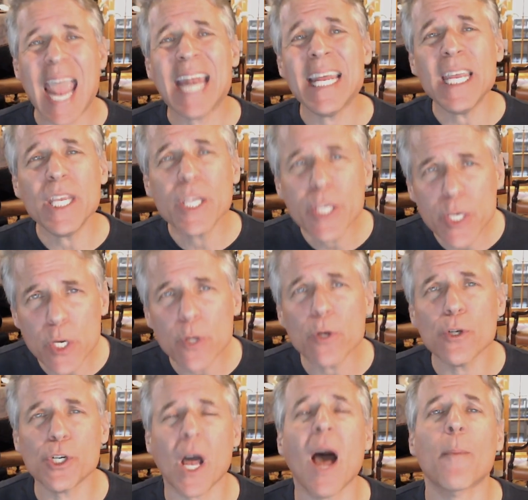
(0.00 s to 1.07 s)
any
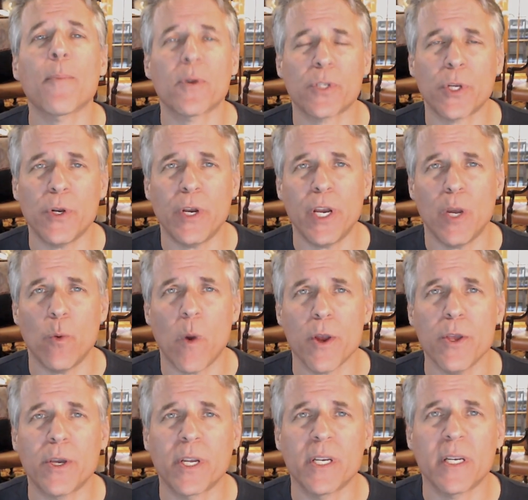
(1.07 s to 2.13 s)
huge opportunity where
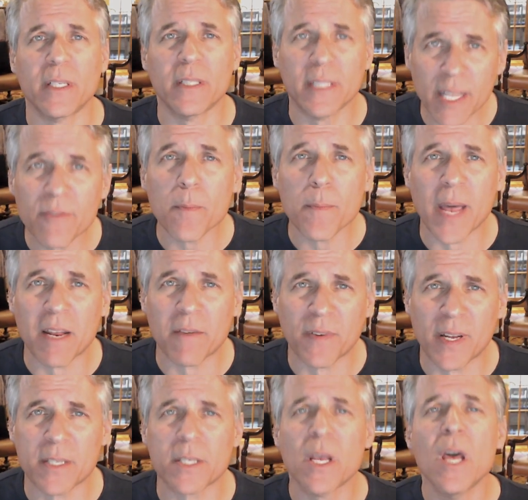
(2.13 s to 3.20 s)
you can deliver
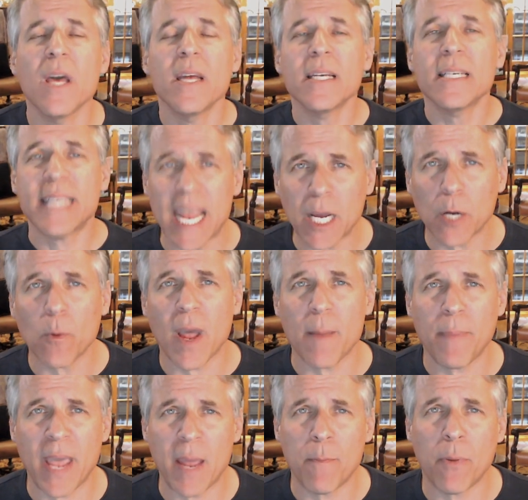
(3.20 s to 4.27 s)
benefits, take away
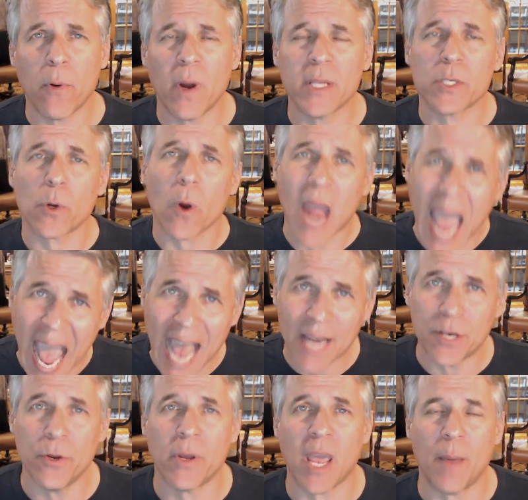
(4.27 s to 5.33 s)
pain points, or
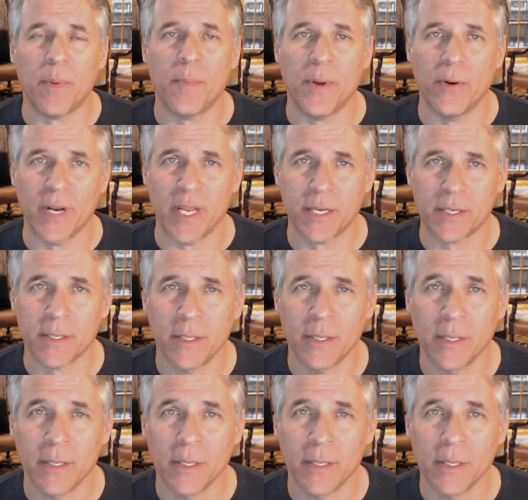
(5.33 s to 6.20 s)
add new capabilities.